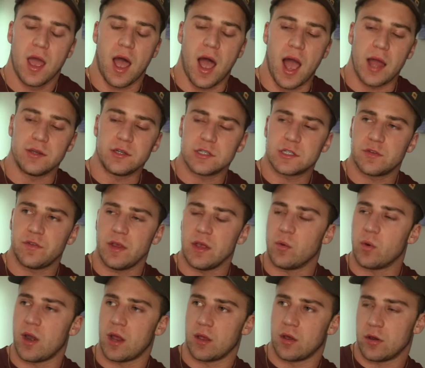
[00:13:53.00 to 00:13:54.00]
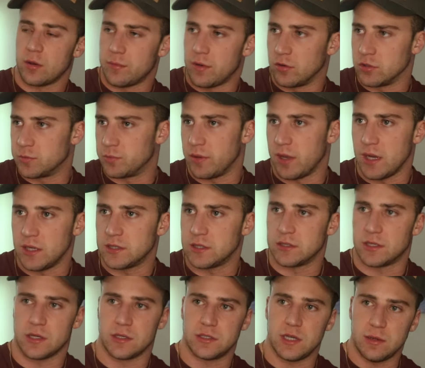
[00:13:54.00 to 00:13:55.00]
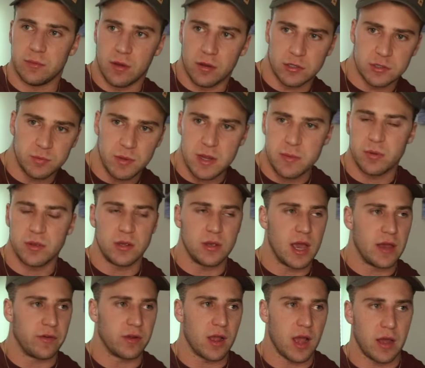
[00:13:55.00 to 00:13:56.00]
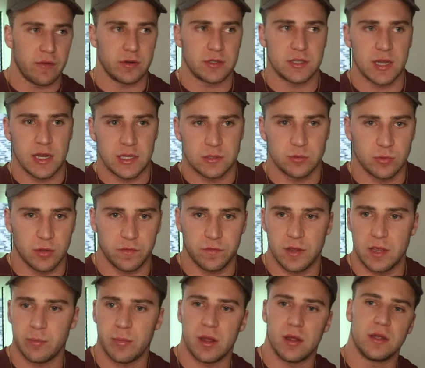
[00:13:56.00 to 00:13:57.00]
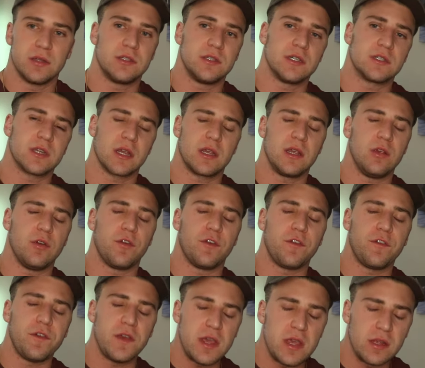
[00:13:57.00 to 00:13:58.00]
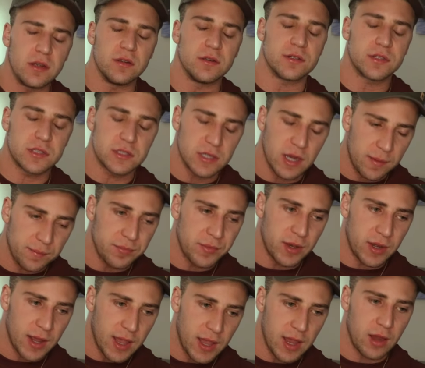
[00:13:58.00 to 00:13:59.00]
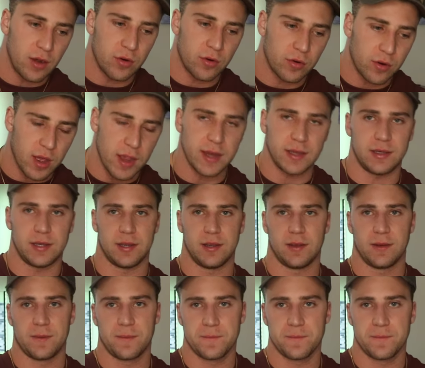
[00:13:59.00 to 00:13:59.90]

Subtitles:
I just feel when I go to most places and see most people, you have a conversation with a female, it's just like you feel something ain't right.